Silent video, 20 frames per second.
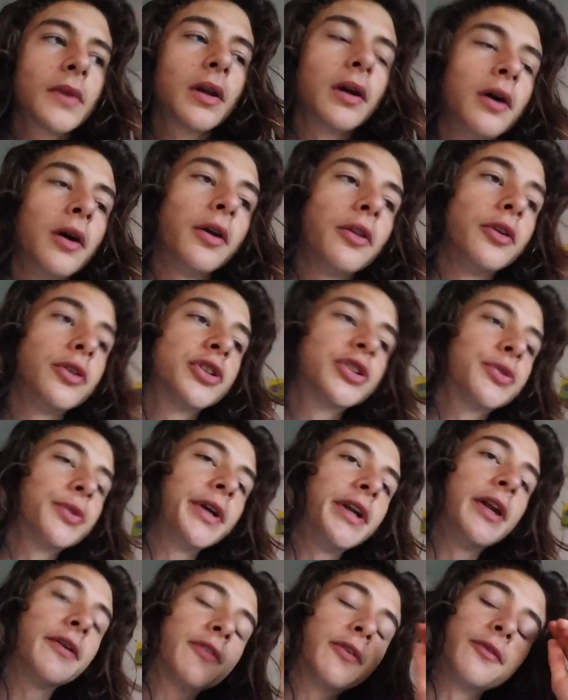There's
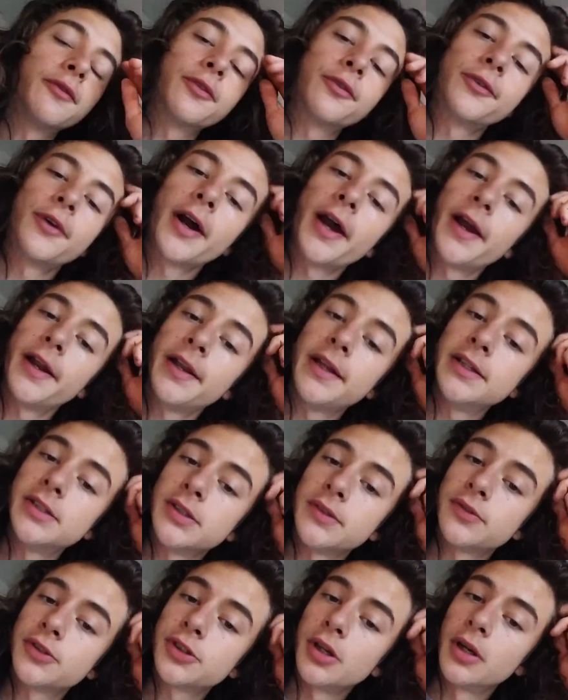3 different varieties
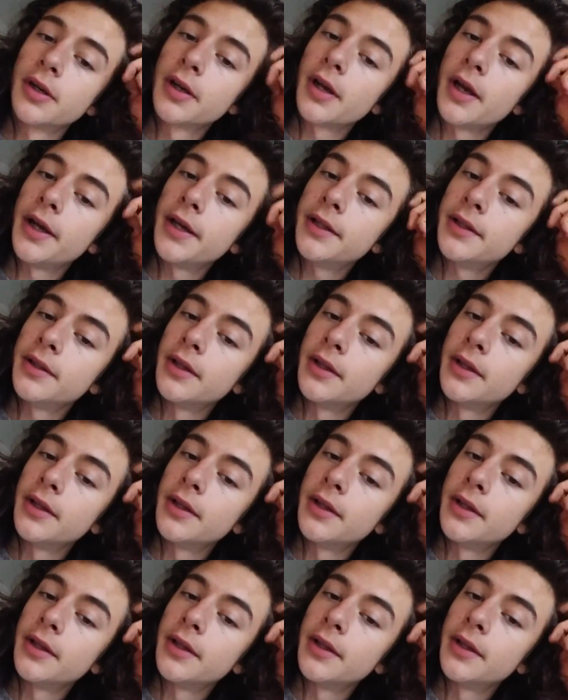of Shungite.